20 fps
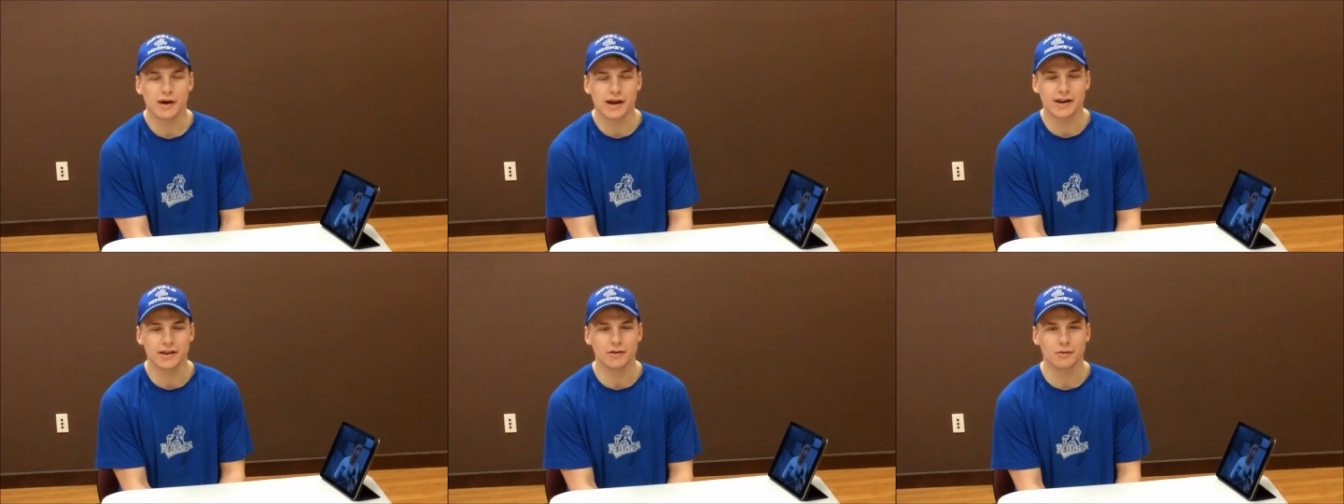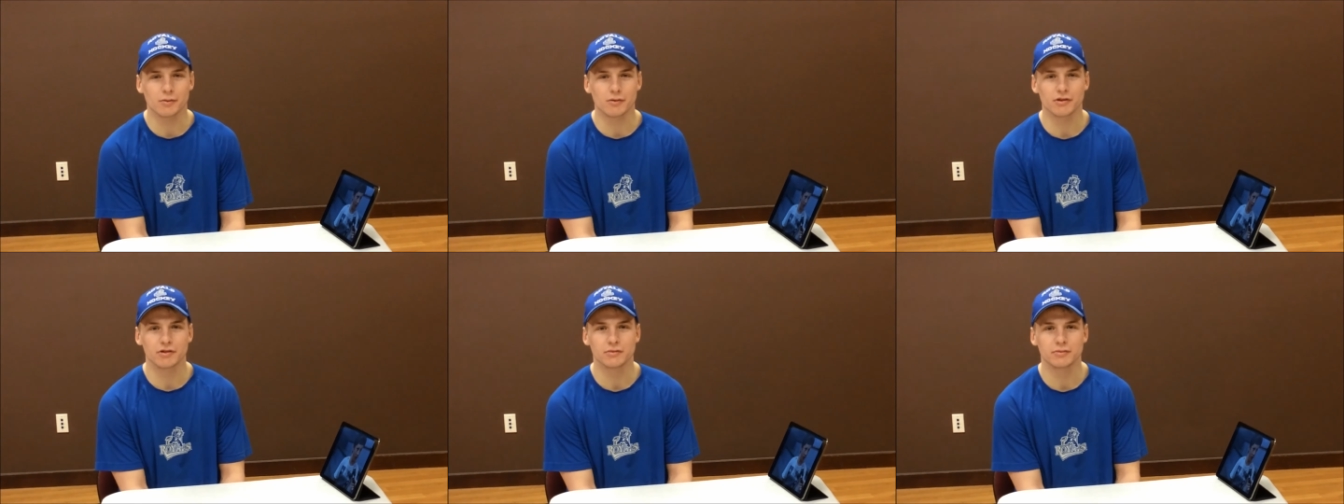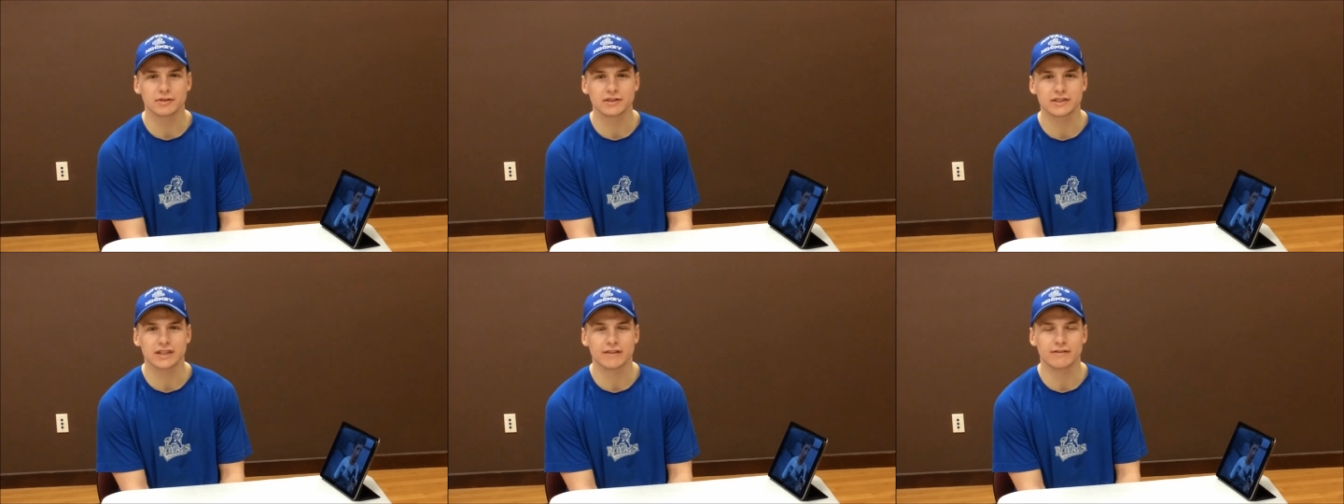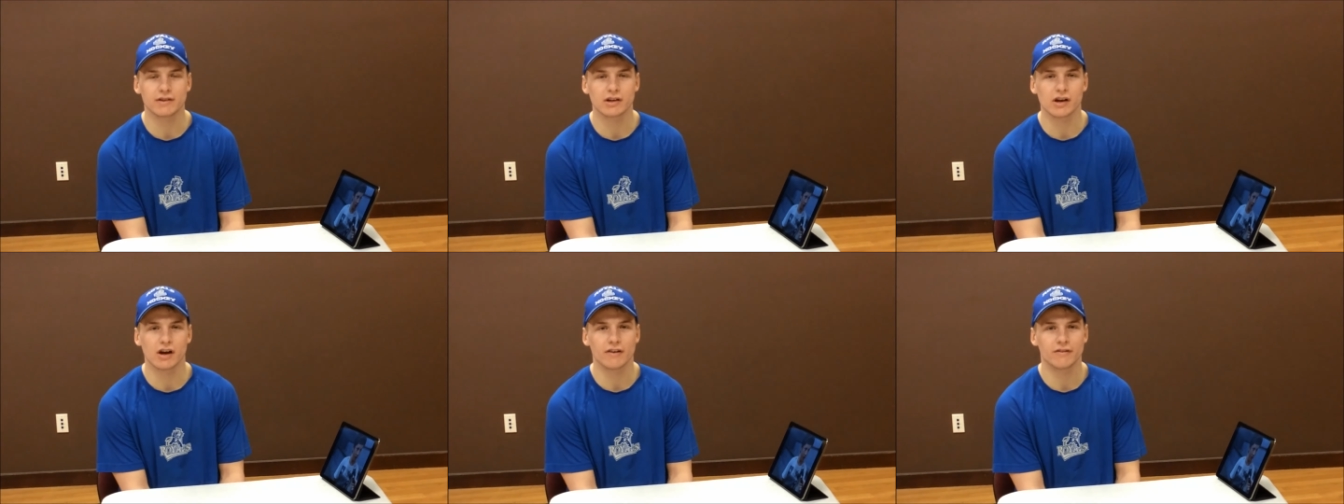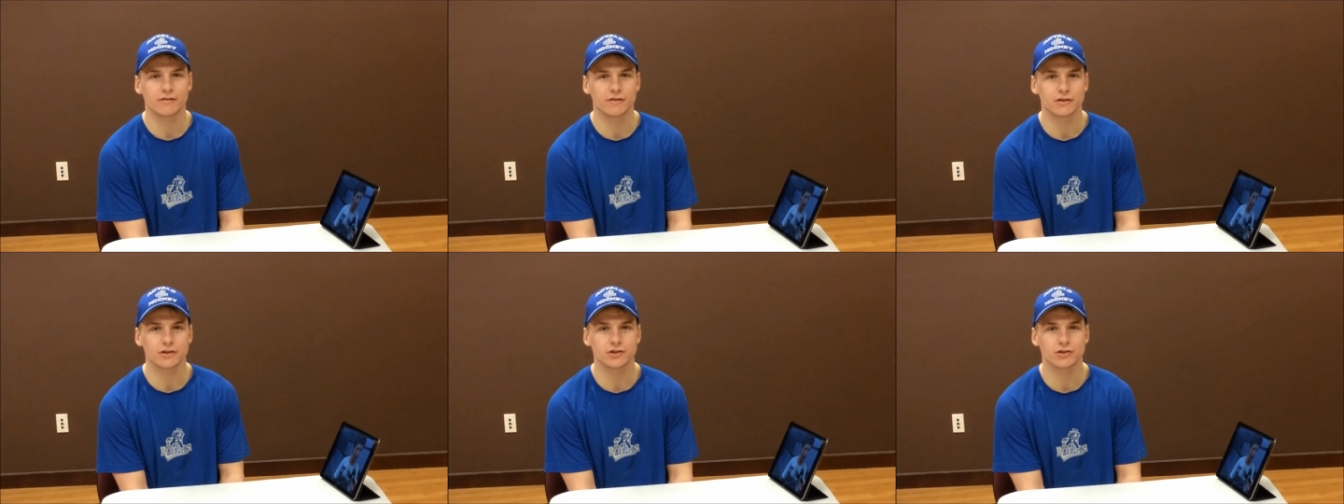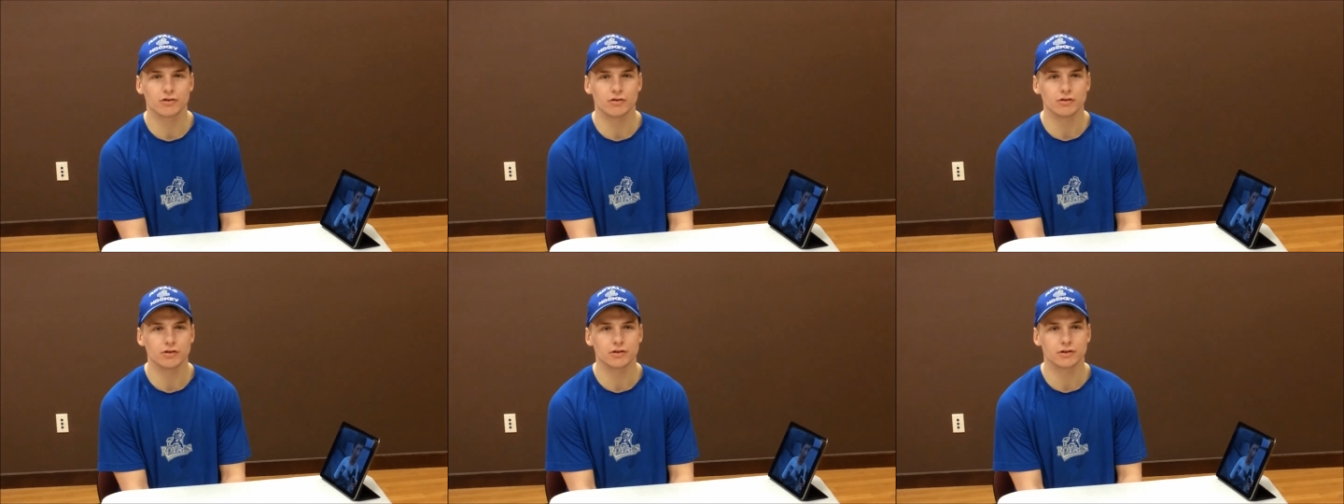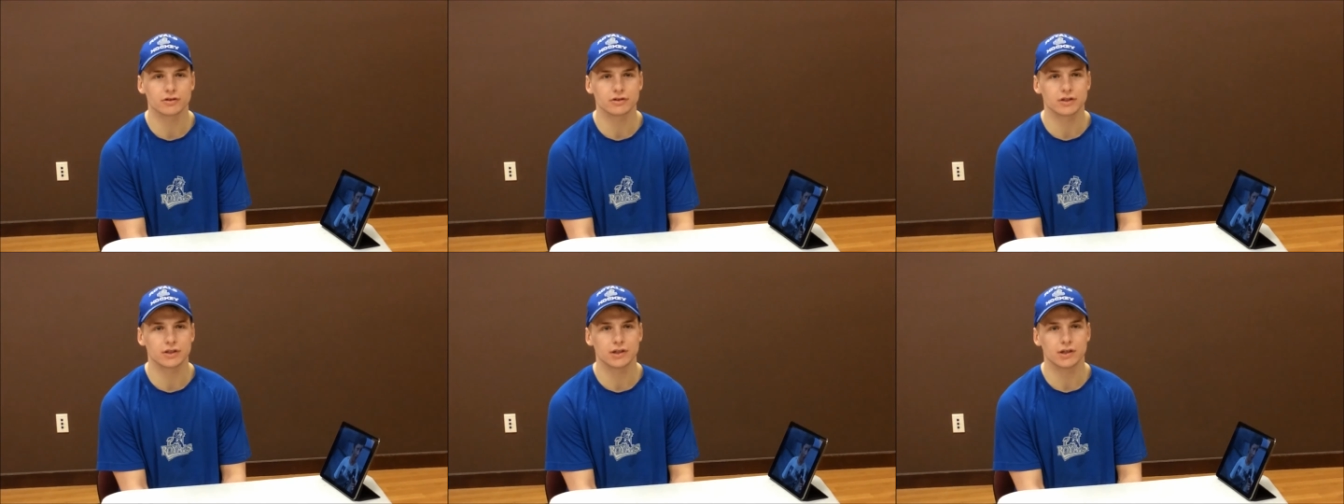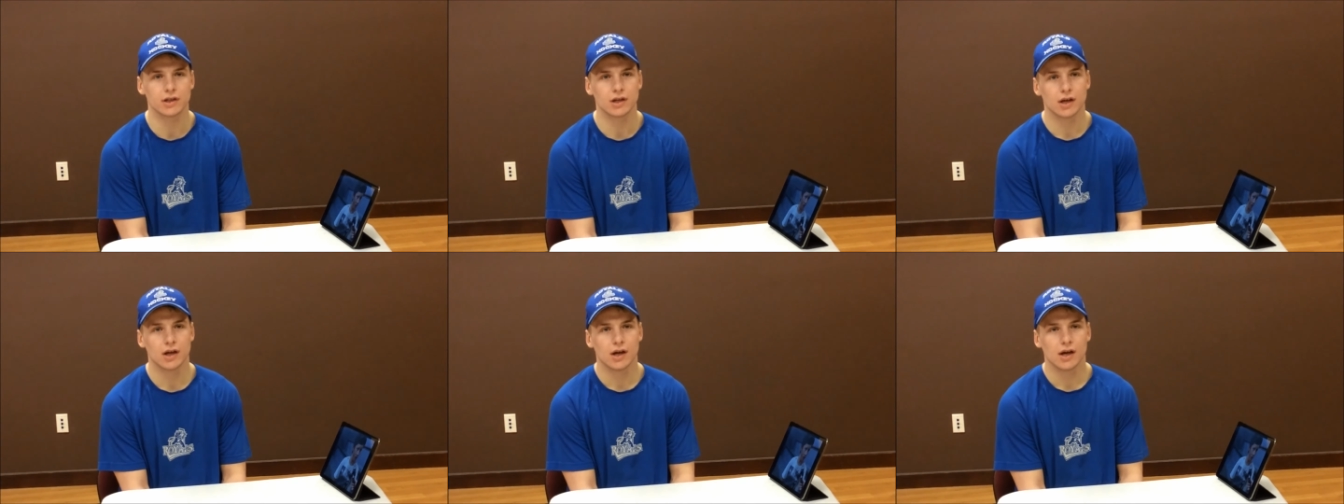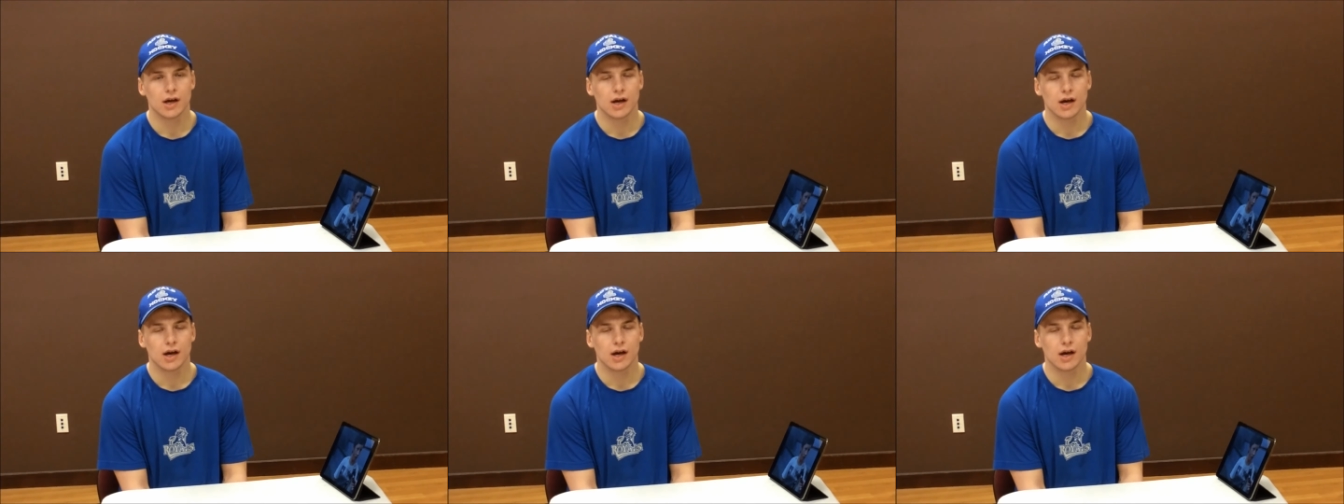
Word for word: weight of the world was lifted off your shoulders and